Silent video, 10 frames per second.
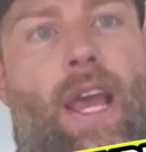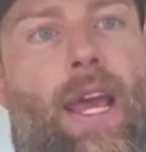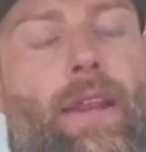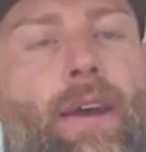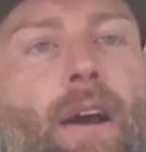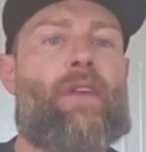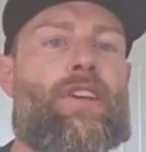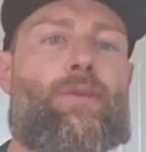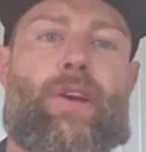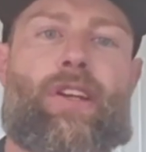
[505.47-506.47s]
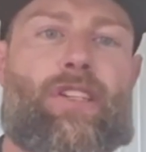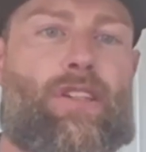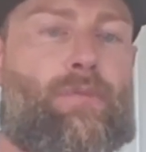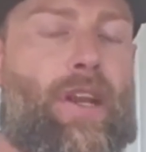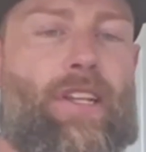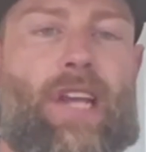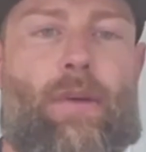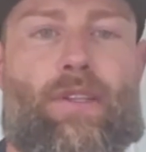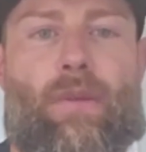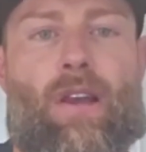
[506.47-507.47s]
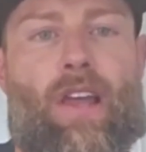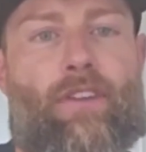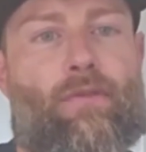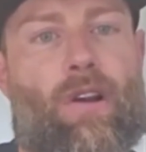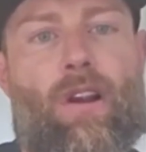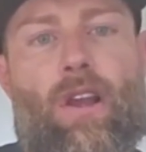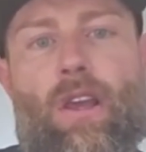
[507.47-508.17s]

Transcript: And I've experienced this many times in my life where